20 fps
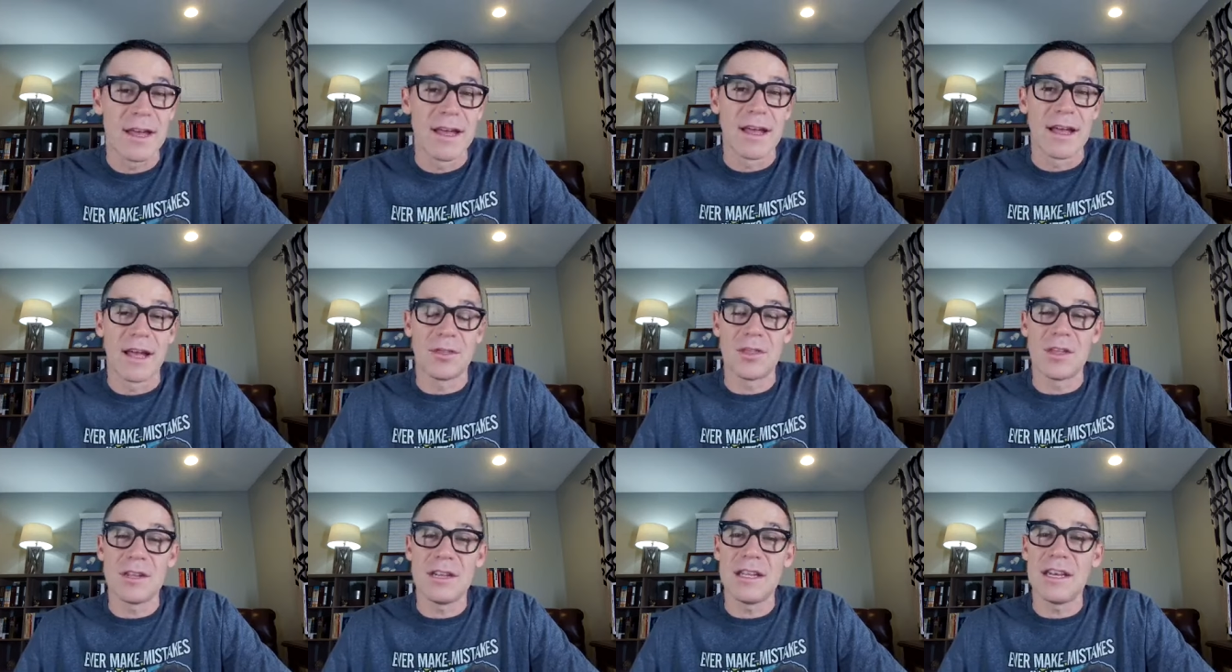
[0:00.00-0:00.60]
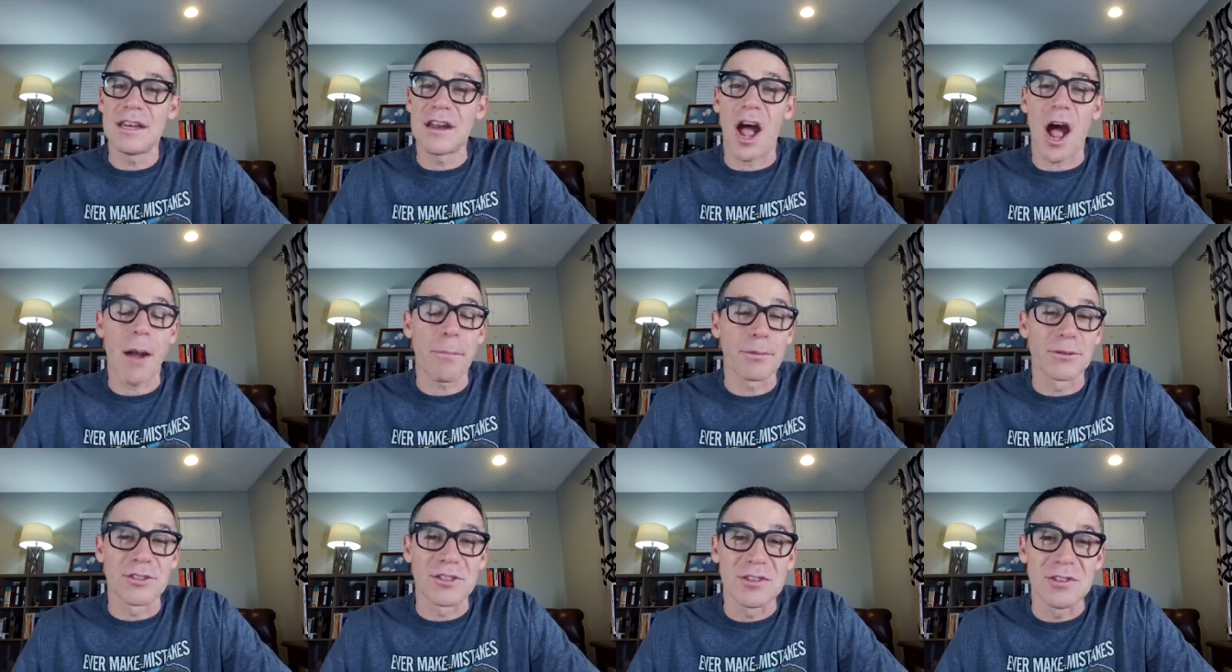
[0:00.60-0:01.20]
that need an
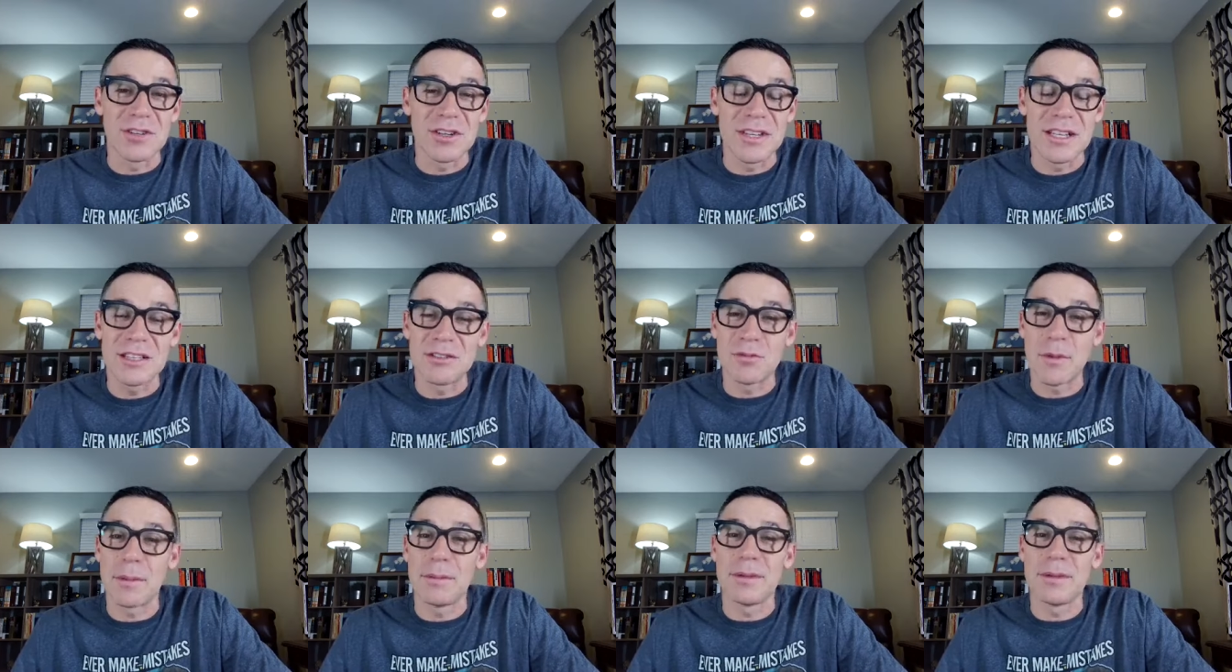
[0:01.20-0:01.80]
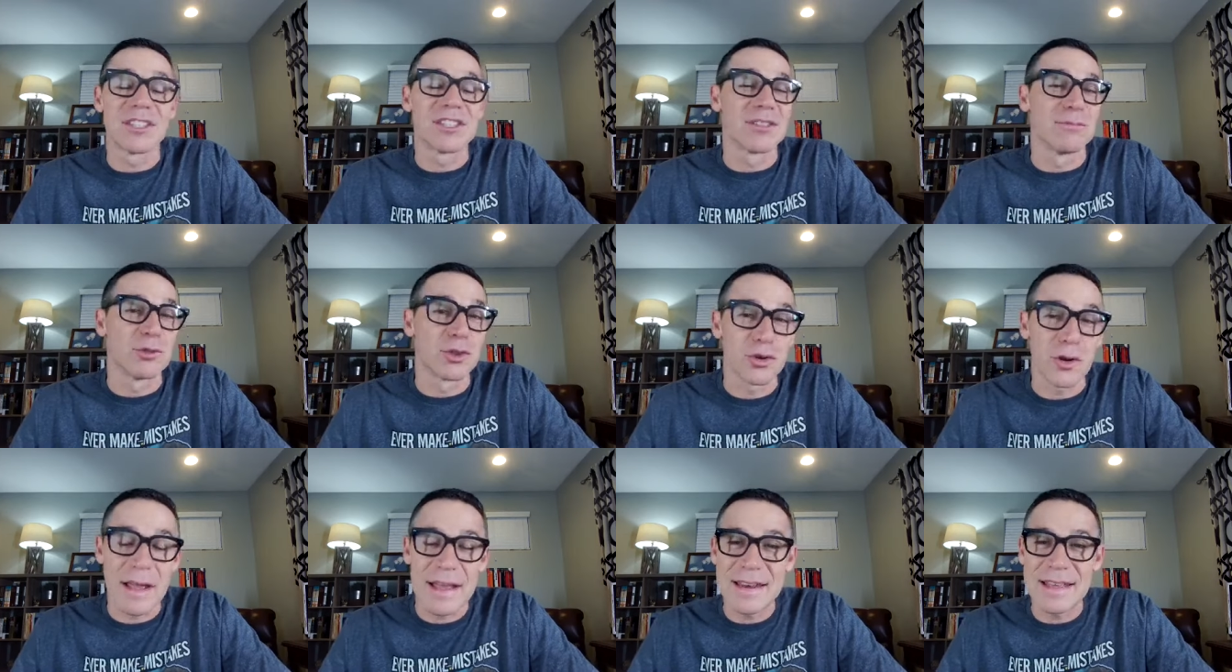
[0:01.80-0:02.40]
opportunity to maybe get some
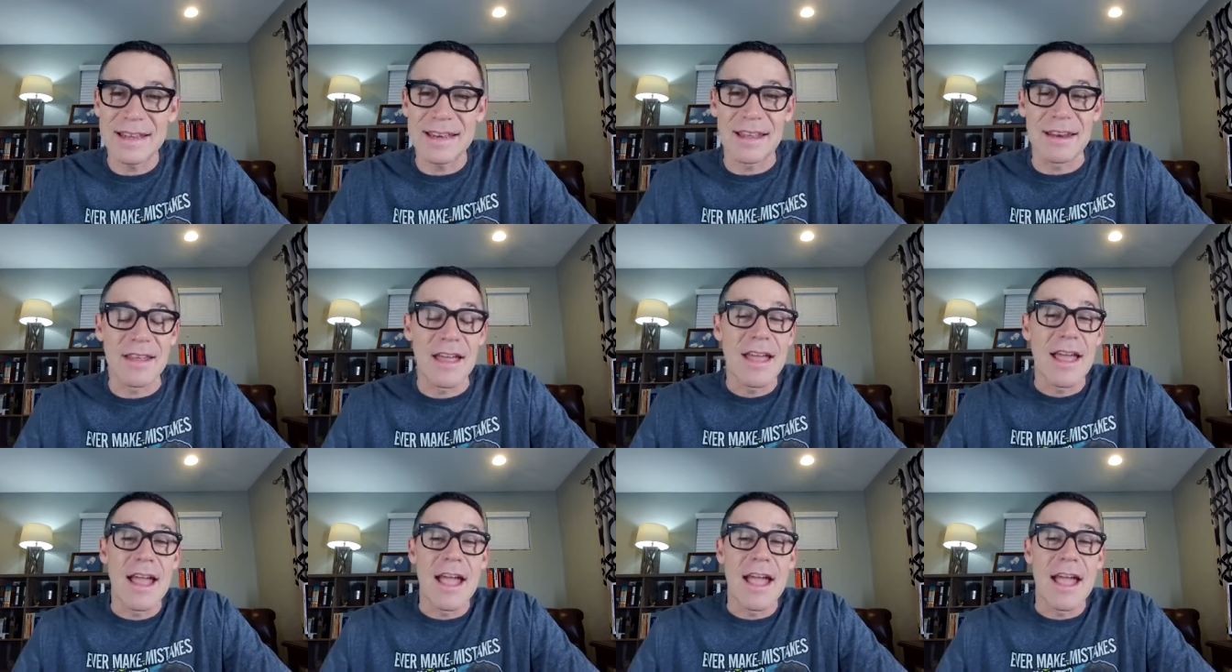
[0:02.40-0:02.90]
training,